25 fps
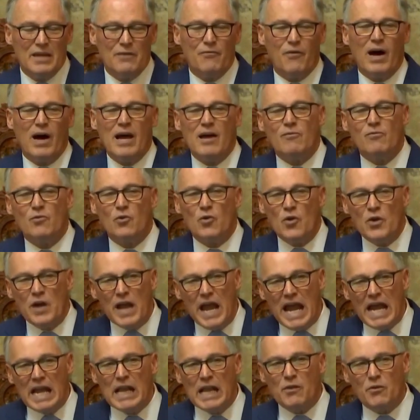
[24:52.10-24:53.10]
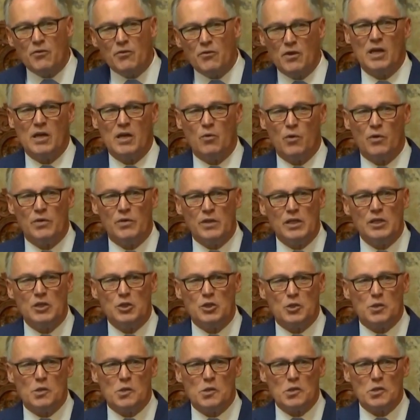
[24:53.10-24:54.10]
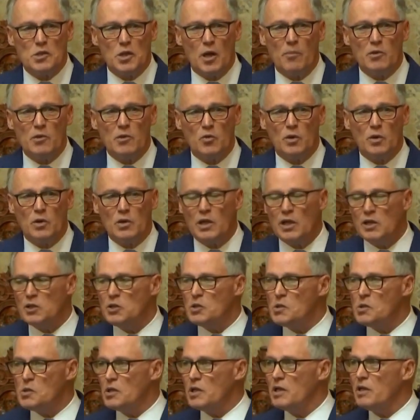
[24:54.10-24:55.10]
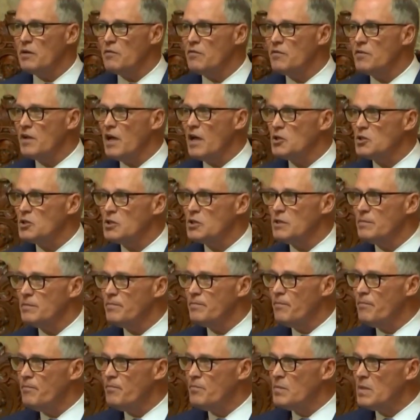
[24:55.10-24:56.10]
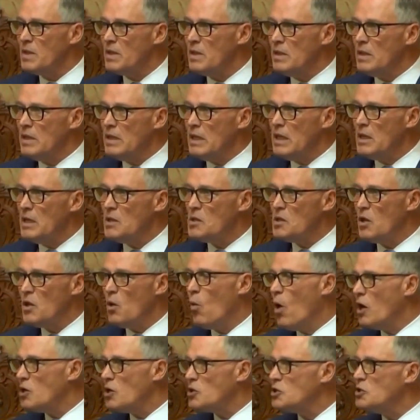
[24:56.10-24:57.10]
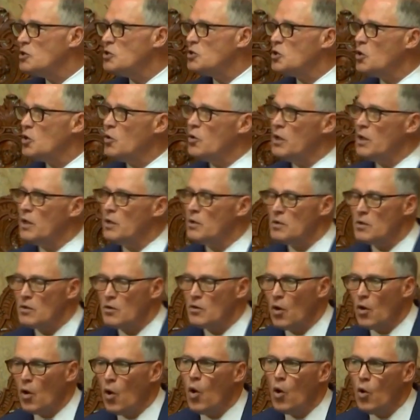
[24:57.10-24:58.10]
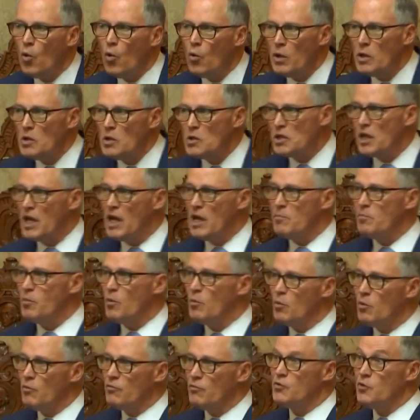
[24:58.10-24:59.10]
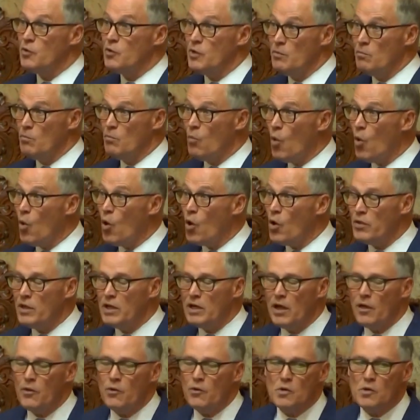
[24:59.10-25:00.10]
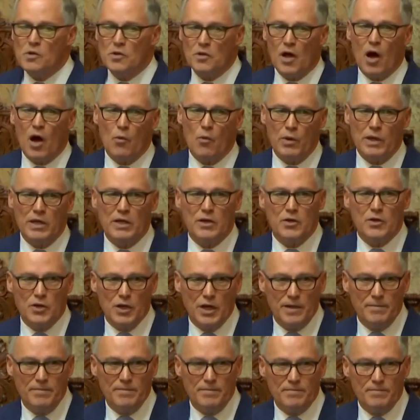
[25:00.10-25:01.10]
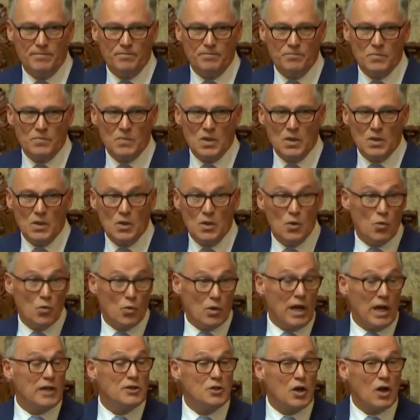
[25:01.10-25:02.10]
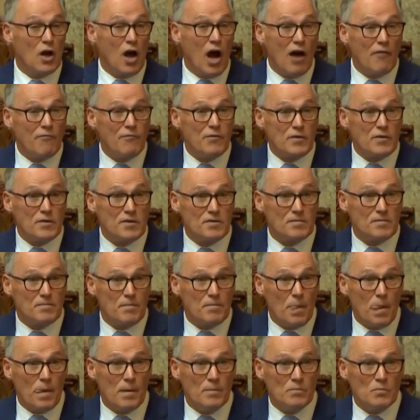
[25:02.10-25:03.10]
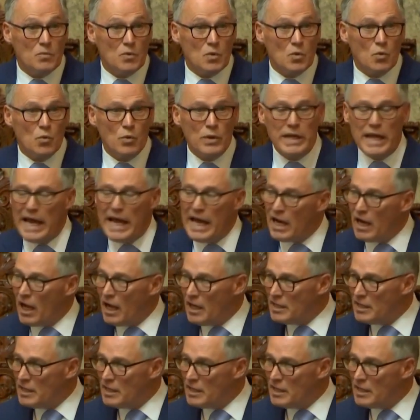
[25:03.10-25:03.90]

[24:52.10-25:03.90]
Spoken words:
If I have learned anything with each subsequent legislative session, it's that Washingtonians are always capable of doing more than others thought we could. When I took office, we had